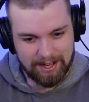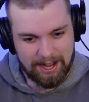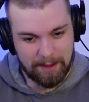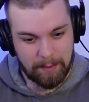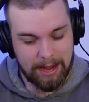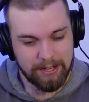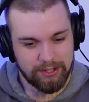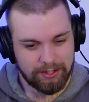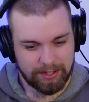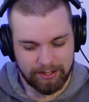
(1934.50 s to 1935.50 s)
Um, I
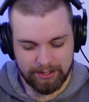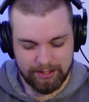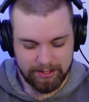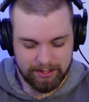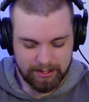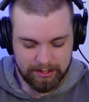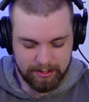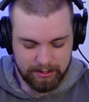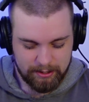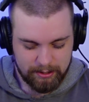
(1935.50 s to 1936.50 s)
should,
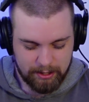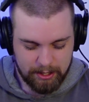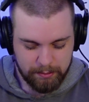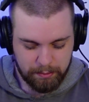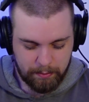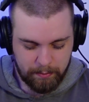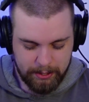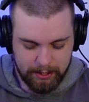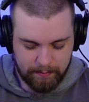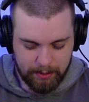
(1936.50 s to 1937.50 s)
I should probably
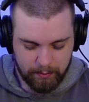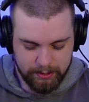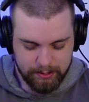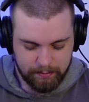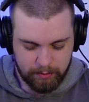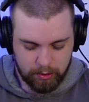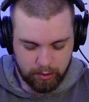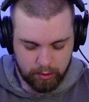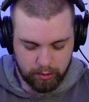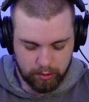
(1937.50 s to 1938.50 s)
come up with some
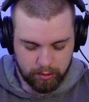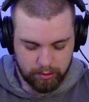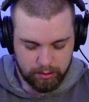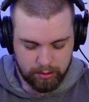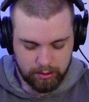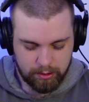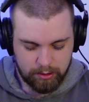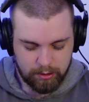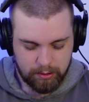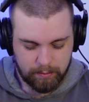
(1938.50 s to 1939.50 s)
new
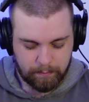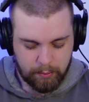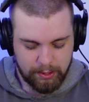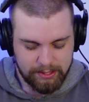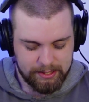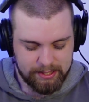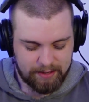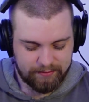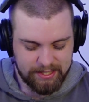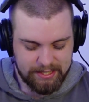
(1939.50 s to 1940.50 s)
points and
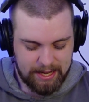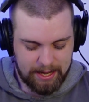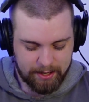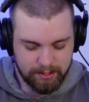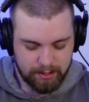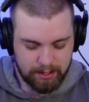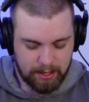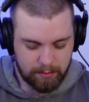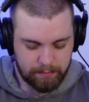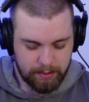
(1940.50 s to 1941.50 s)
stuff today. Actually,
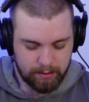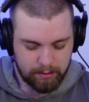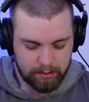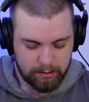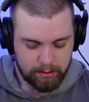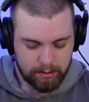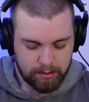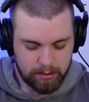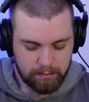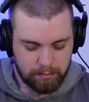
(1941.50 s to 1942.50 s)
that would be
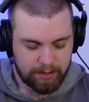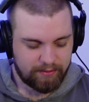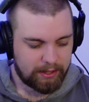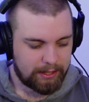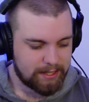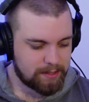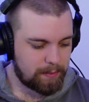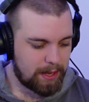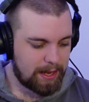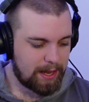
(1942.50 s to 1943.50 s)
pretty fun. Like some
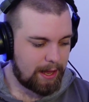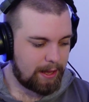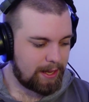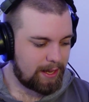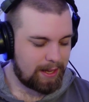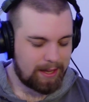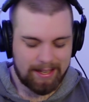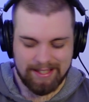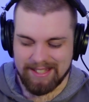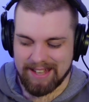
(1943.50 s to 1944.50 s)
uh, uh,
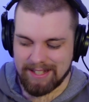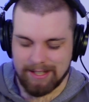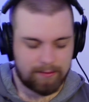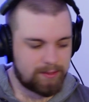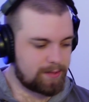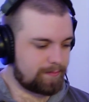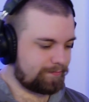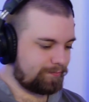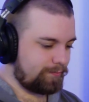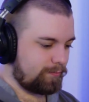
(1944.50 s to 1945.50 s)
incentives
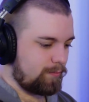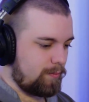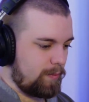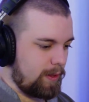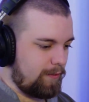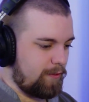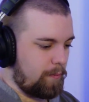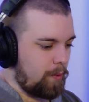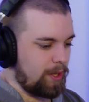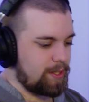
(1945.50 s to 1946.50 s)
for
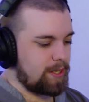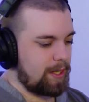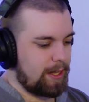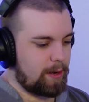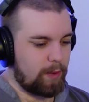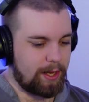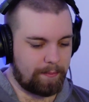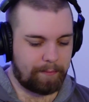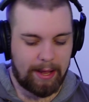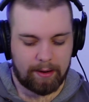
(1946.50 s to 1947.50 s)
points, so that then we can
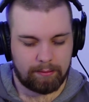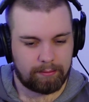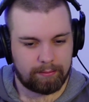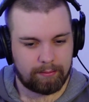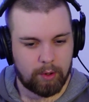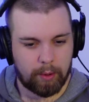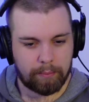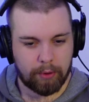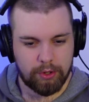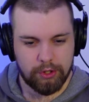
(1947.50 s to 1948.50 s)
bet on
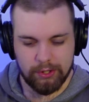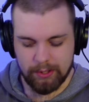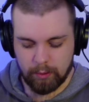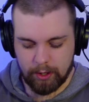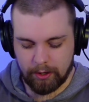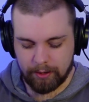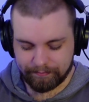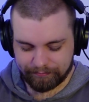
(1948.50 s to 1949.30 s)
produce and whatnot.